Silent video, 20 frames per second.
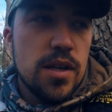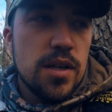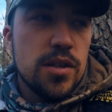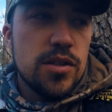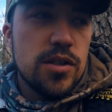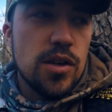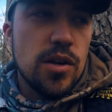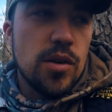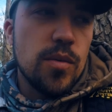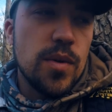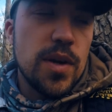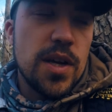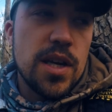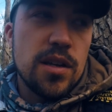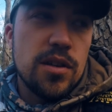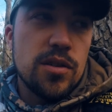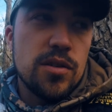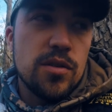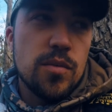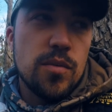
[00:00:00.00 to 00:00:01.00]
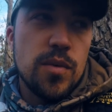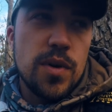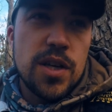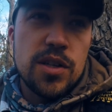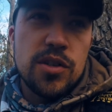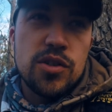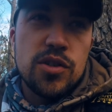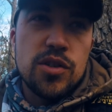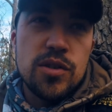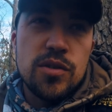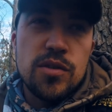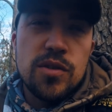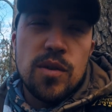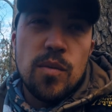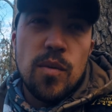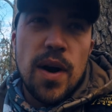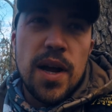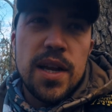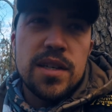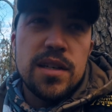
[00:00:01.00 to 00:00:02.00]
So we can we can shoot a
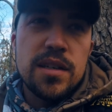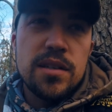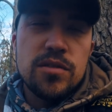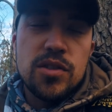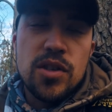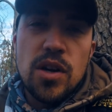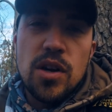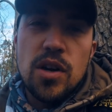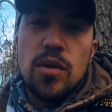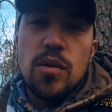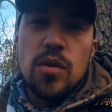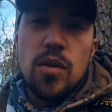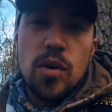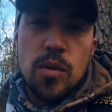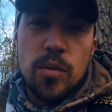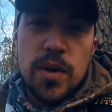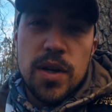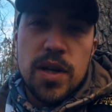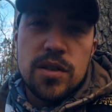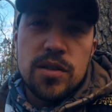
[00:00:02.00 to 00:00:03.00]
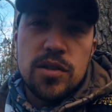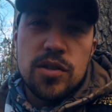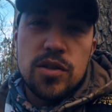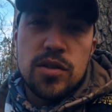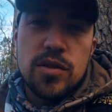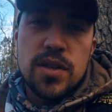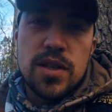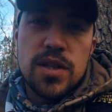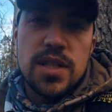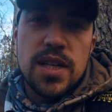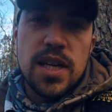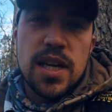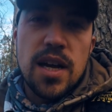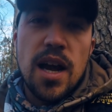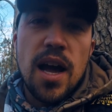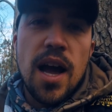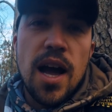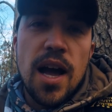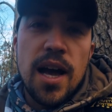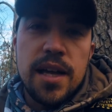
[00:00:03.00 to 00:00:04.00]
whitetail doe or we can shoot a Sika
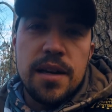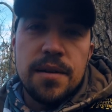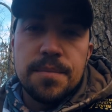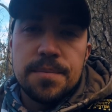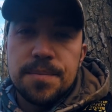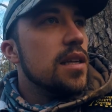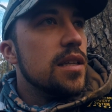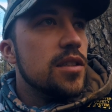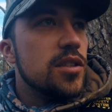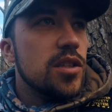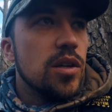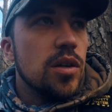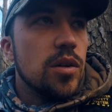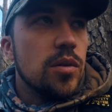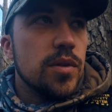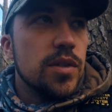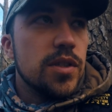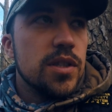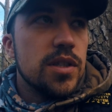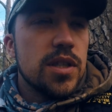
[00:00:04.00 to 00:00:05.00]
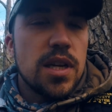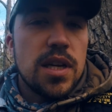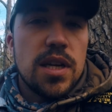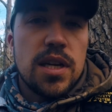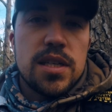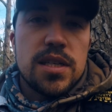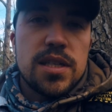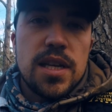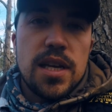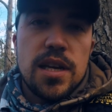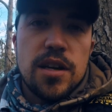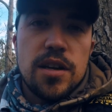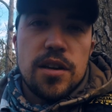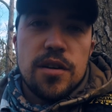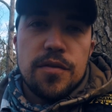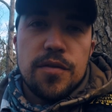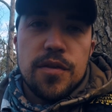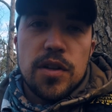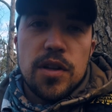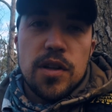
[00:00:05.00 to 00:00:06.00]
Hine. So we're just gonna sit here
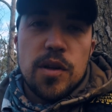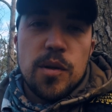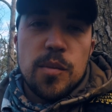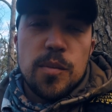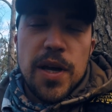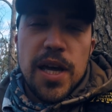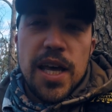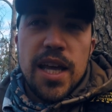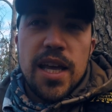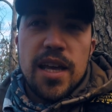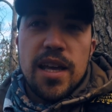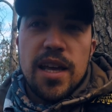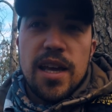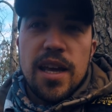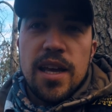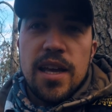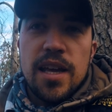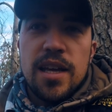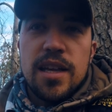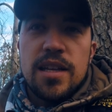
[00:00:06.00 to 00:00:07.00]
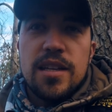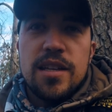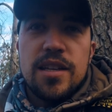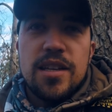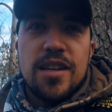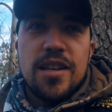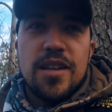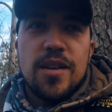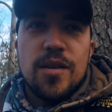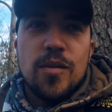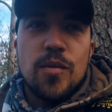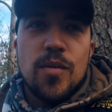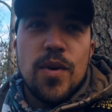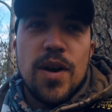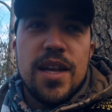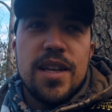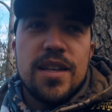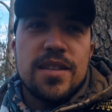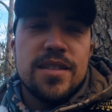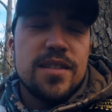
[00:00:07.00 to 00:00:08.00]
for a little bit and
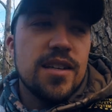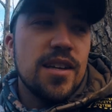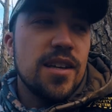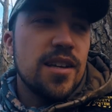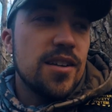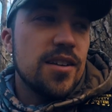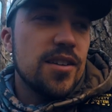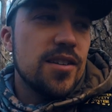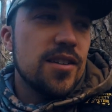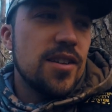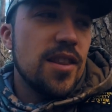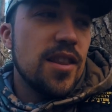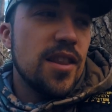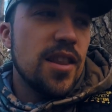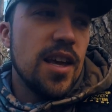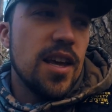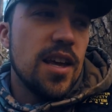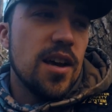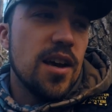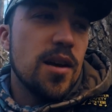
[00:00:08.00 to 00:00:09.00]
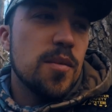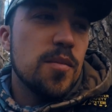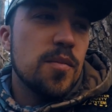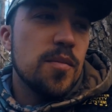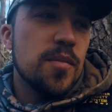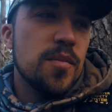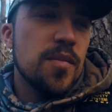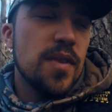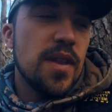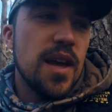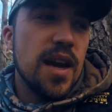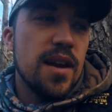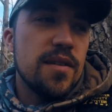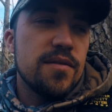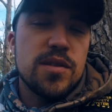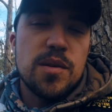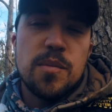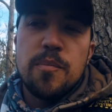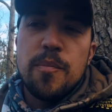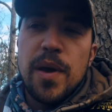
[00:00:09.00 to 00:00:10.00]
wait until they come. They have
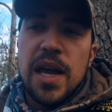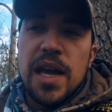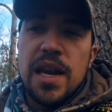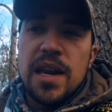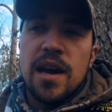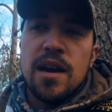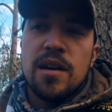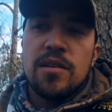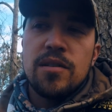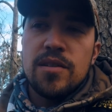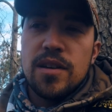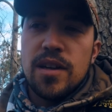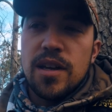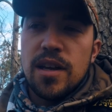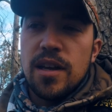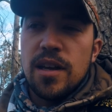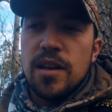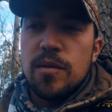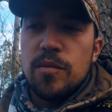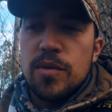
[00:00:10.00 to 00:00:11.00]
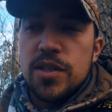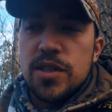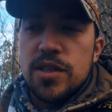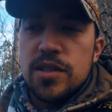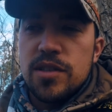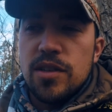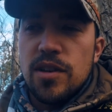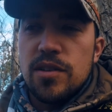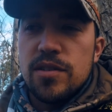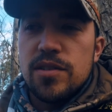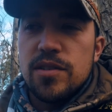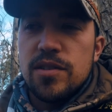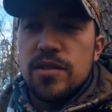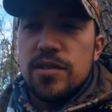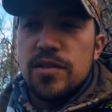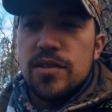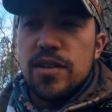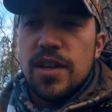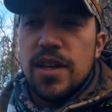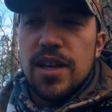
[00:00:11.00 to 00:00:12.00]
some bait out, uh, which is
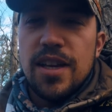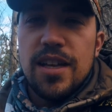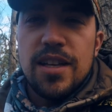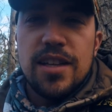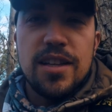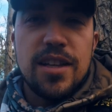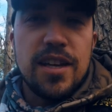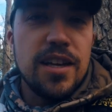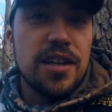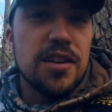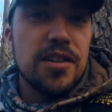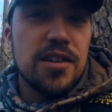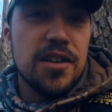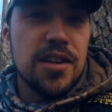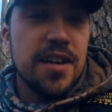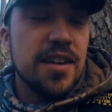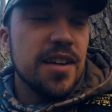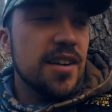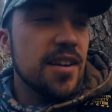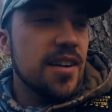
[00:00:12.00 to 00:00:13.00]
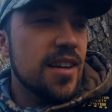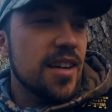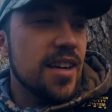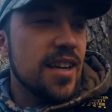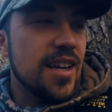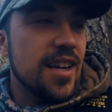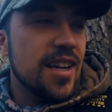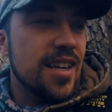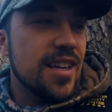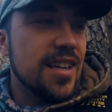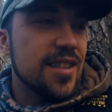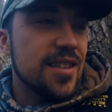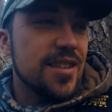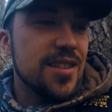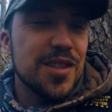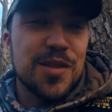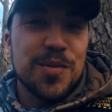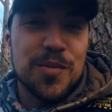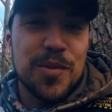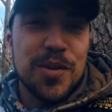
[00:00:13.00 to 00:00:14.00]
also legal here, and it's
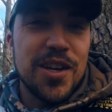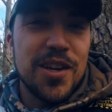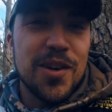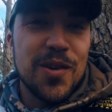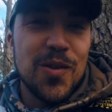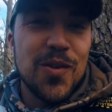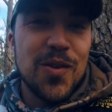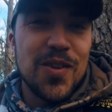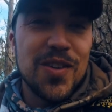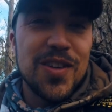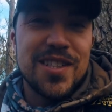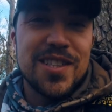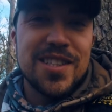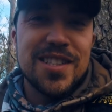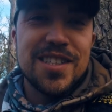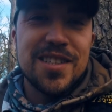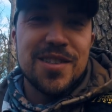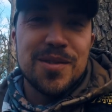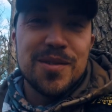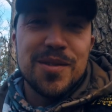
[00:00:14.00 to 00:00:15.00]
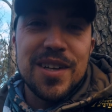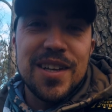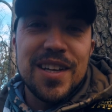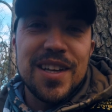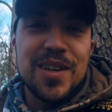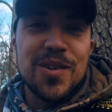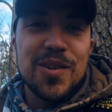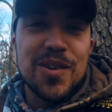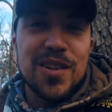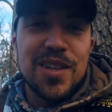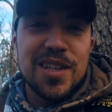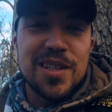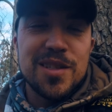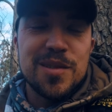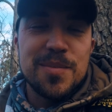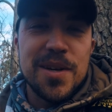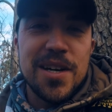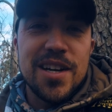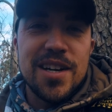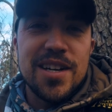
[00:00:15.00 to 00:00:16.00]
just pretty cool. This is a really cool
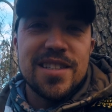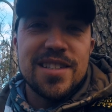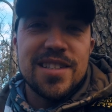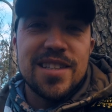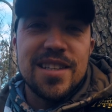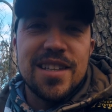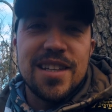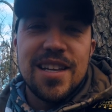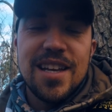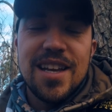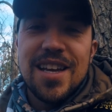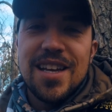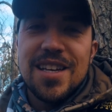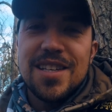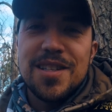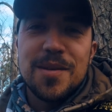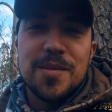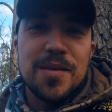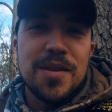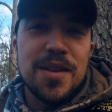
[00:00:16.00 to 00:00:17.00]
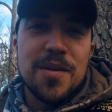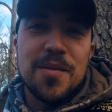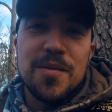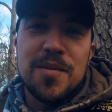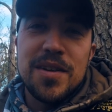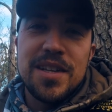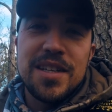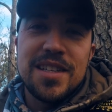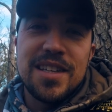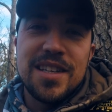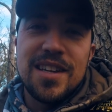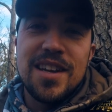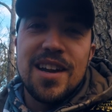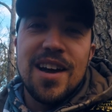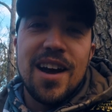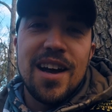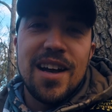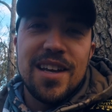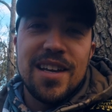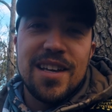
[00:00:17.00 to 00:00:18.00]
experience and something that we did
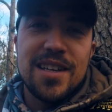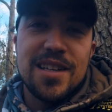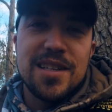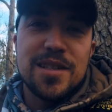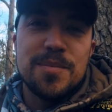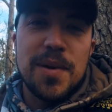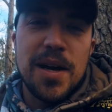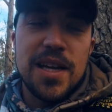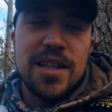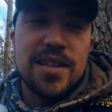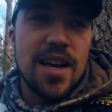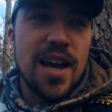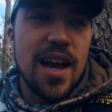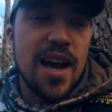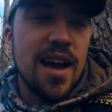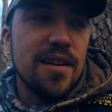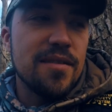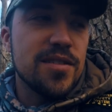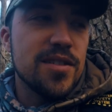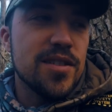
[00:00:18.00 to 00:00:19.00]
not expect to have.